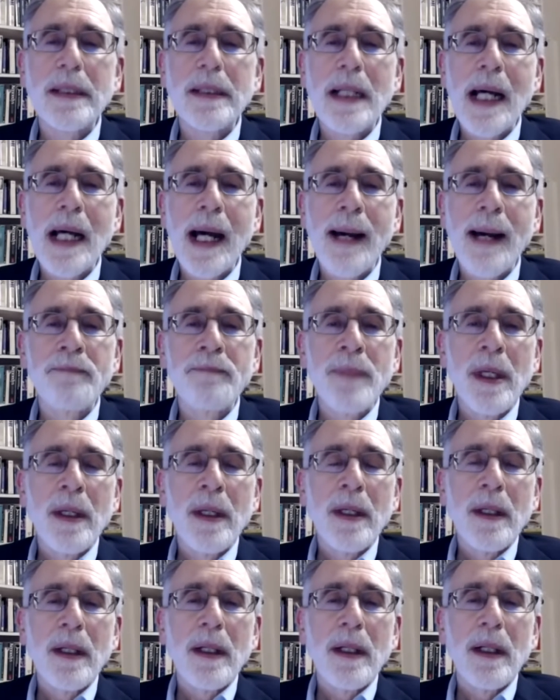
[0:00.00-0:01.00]
Um,
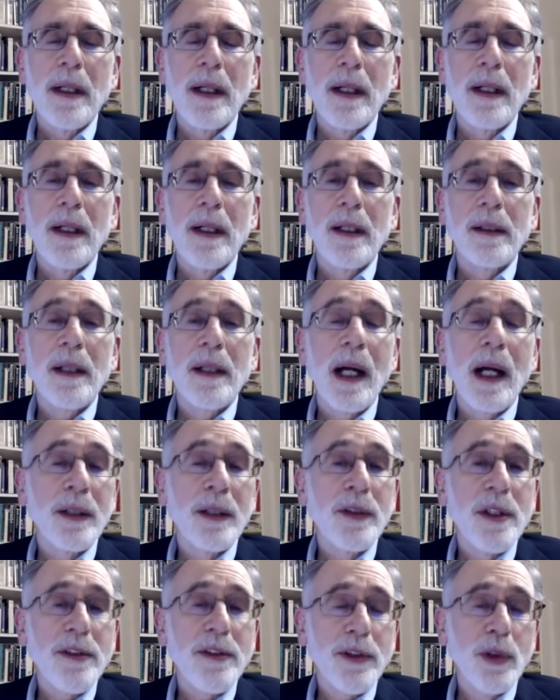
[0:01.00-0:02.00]
uh,
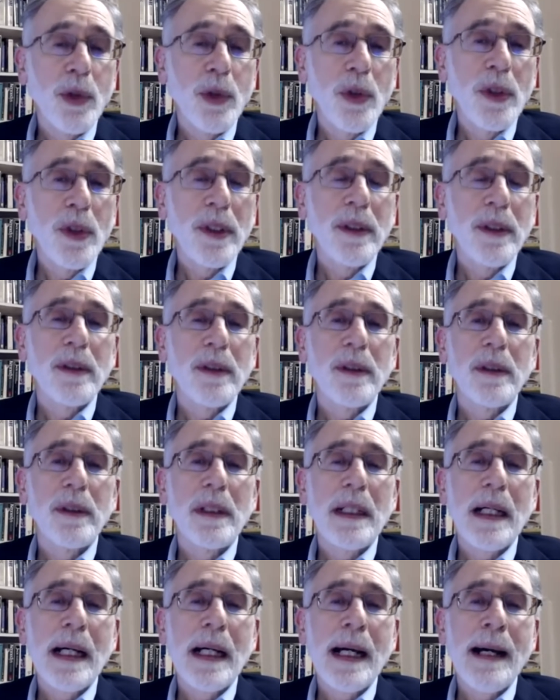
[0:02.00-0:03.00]
Congress could
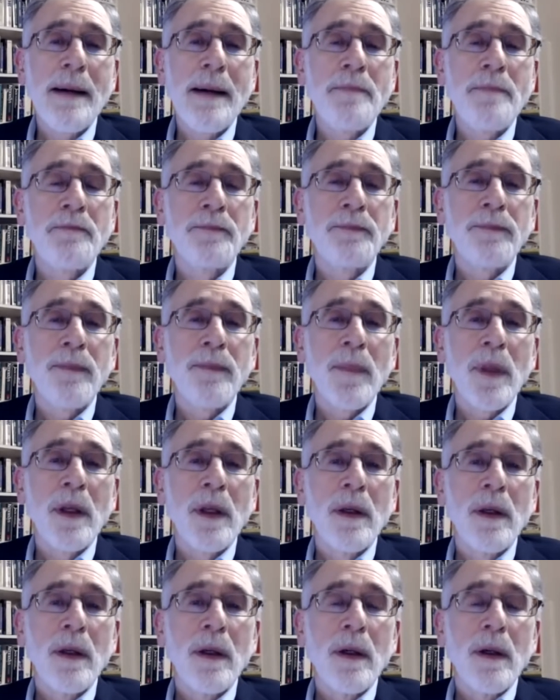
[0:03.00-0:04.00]
um,
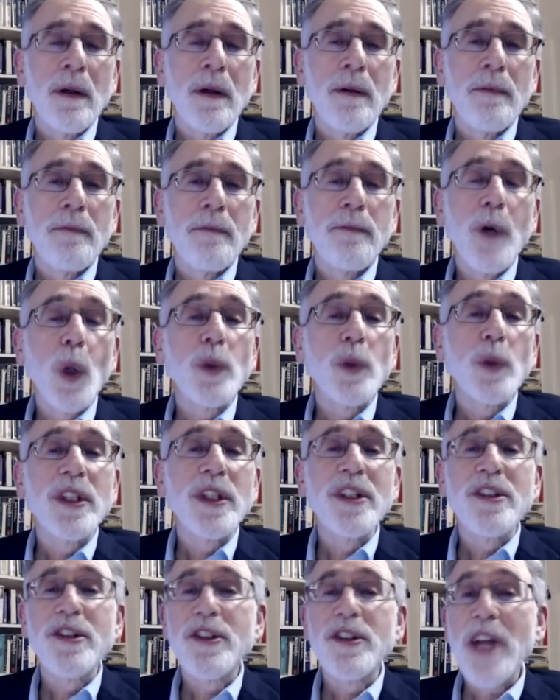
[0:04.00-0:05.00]
vote
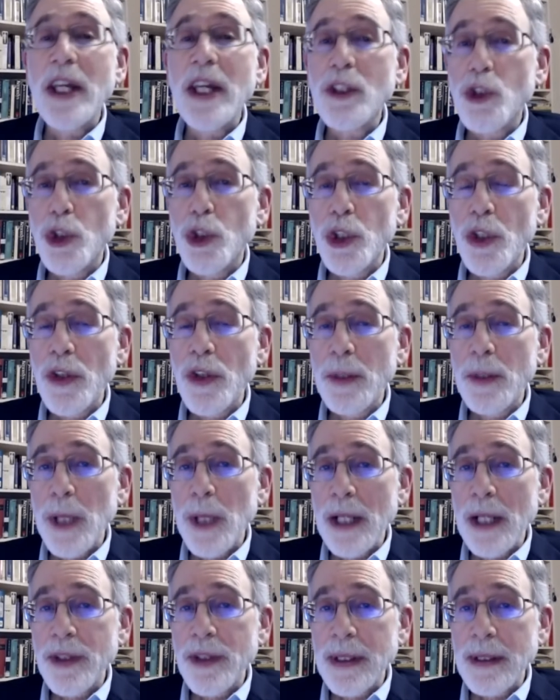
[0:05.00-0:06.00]
to censure the
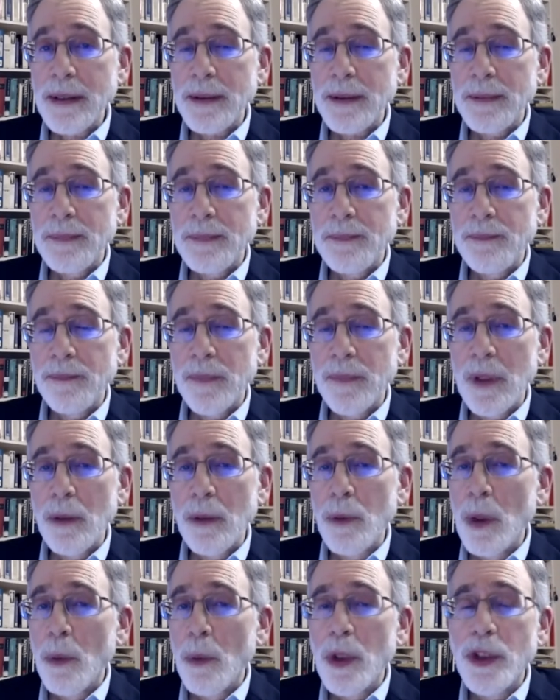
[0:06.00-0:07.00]
president,
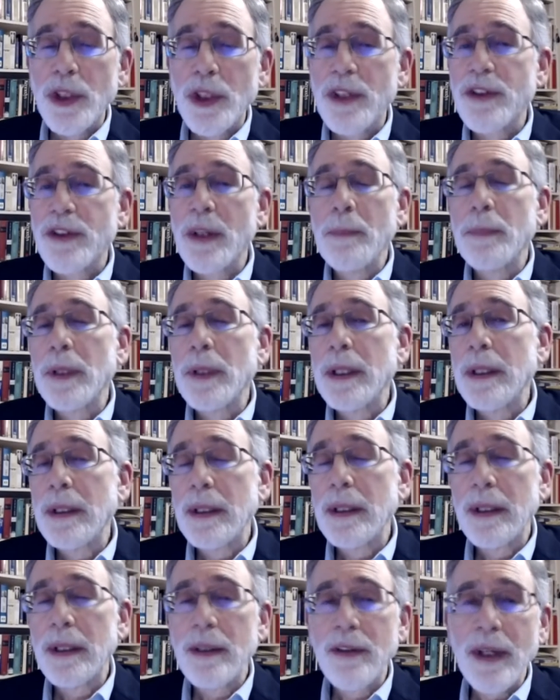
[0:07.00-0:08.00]
which is
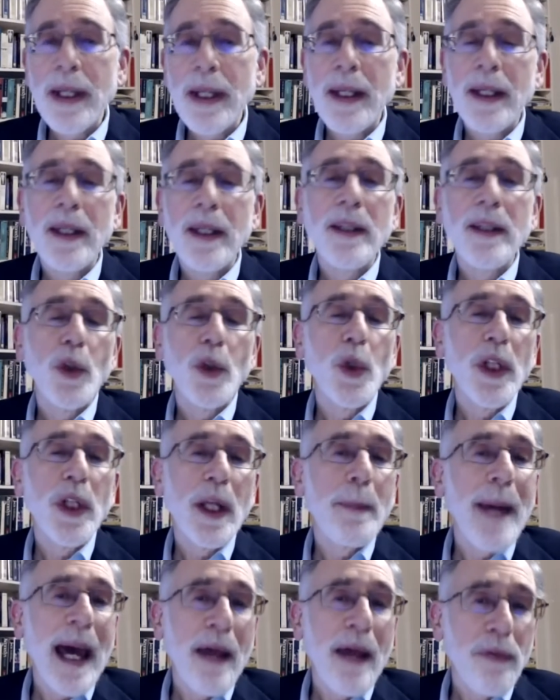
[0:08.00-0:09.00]
simply saying you did
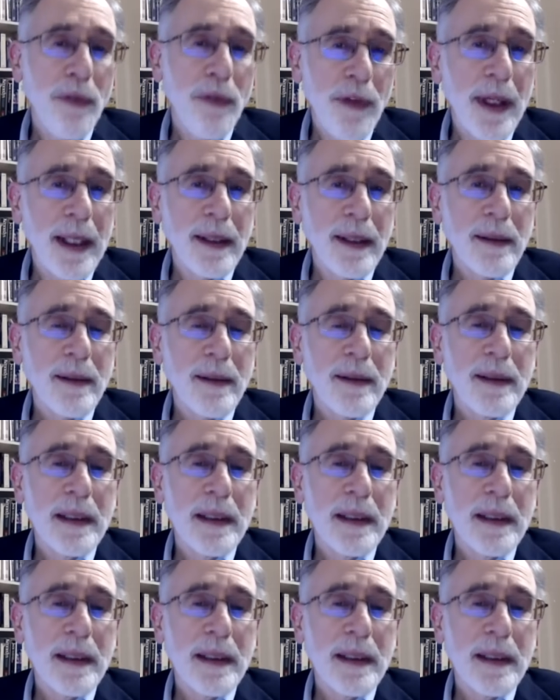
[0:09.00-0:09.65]
a bad thing.